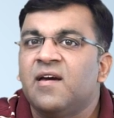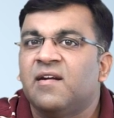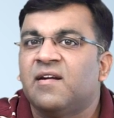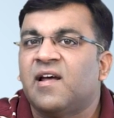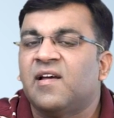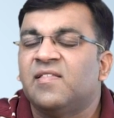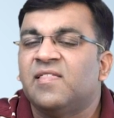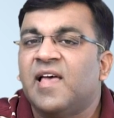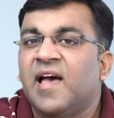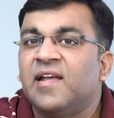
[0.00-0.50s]

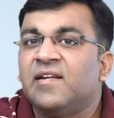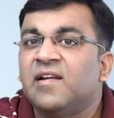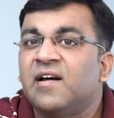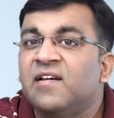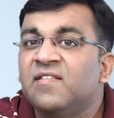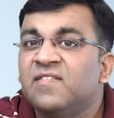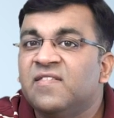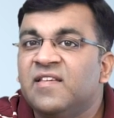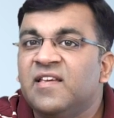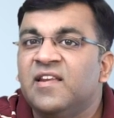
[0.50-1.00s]
rather than
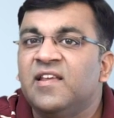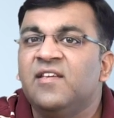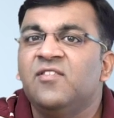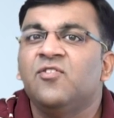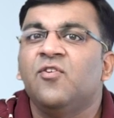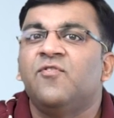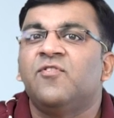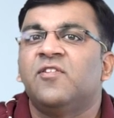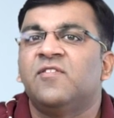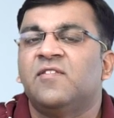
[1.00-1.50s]
a
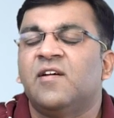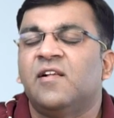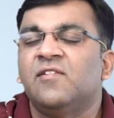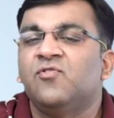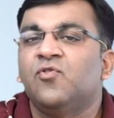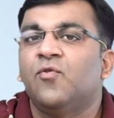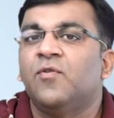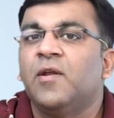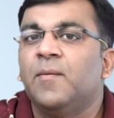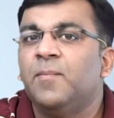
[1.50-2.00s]
series of
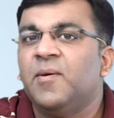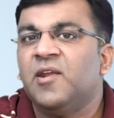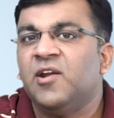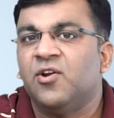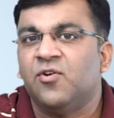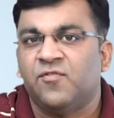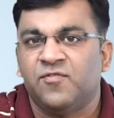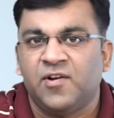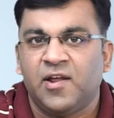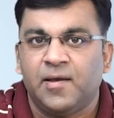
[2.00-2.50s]
results over a
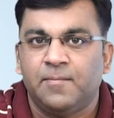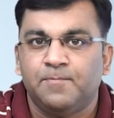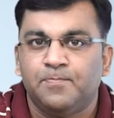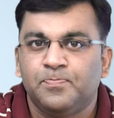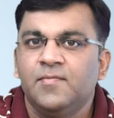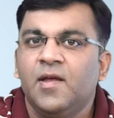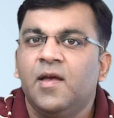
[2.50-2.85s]
period of time.